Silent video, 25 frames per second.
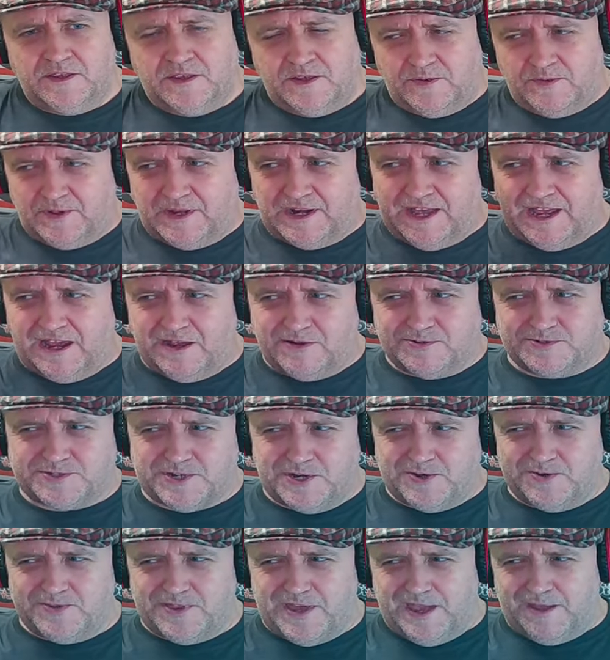Well, how
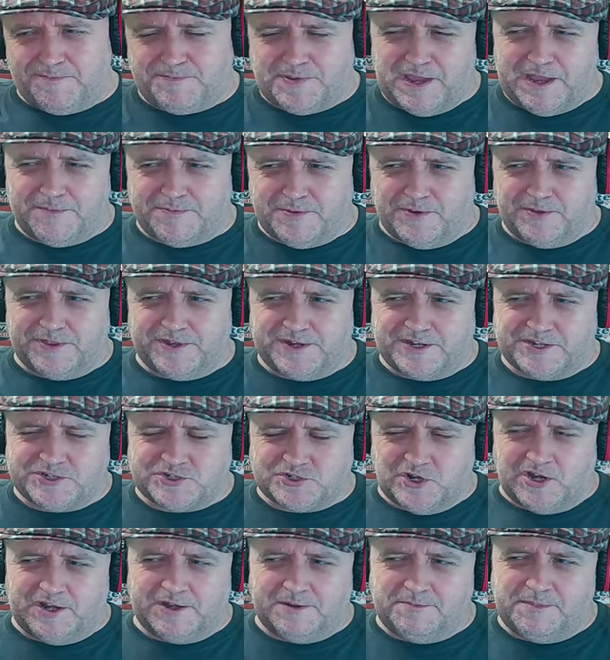do that, people that are
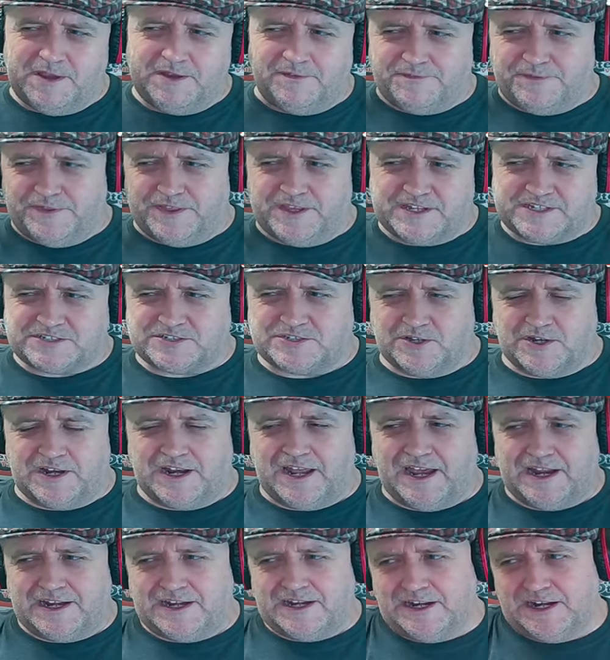joining me for this sort of
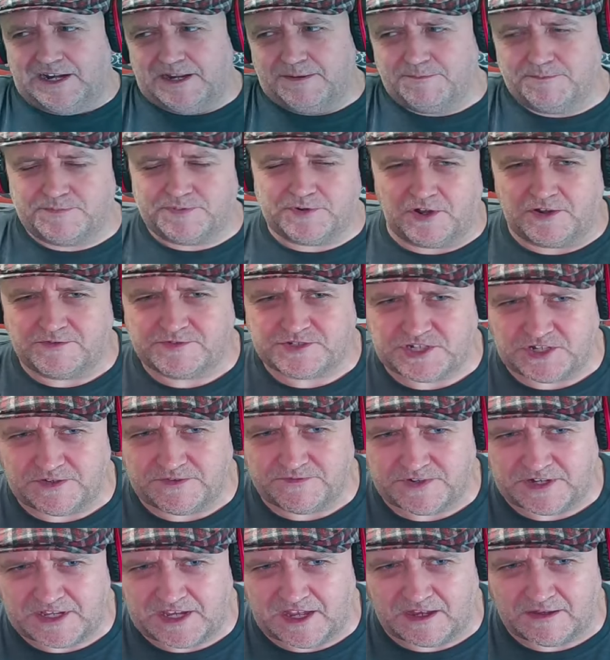like little impromptu
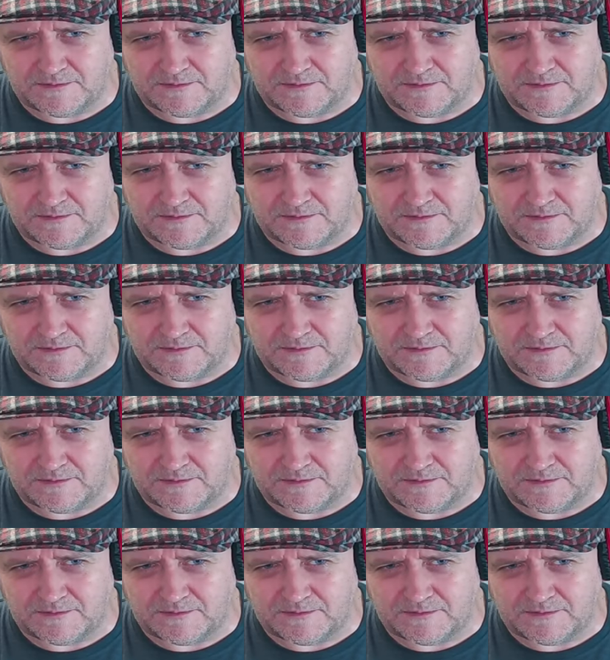video?